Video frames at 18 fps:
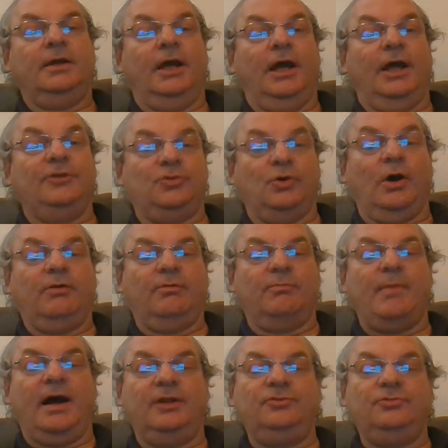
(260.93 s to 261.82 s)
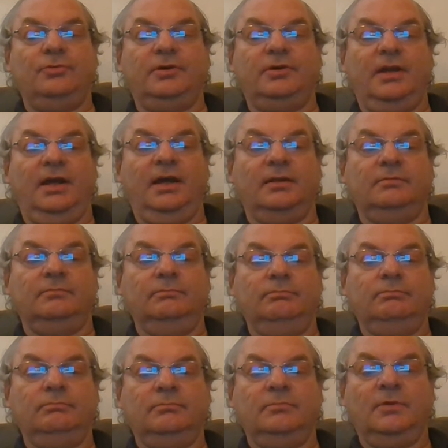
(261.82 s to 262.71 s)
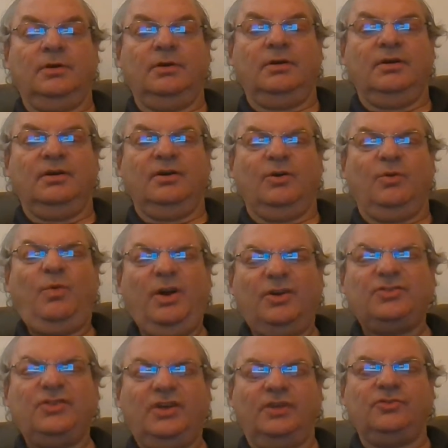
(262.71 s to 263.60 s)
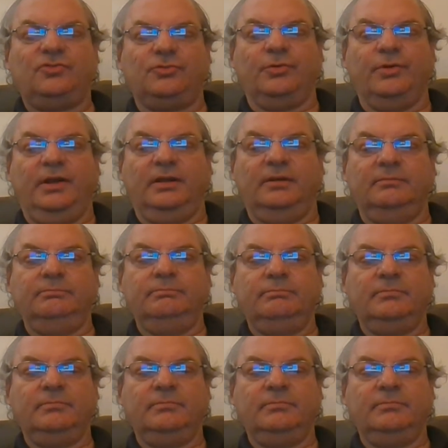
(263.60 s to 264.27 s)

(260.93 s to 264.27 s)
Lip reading: And so I remind you again, wear sunscreen.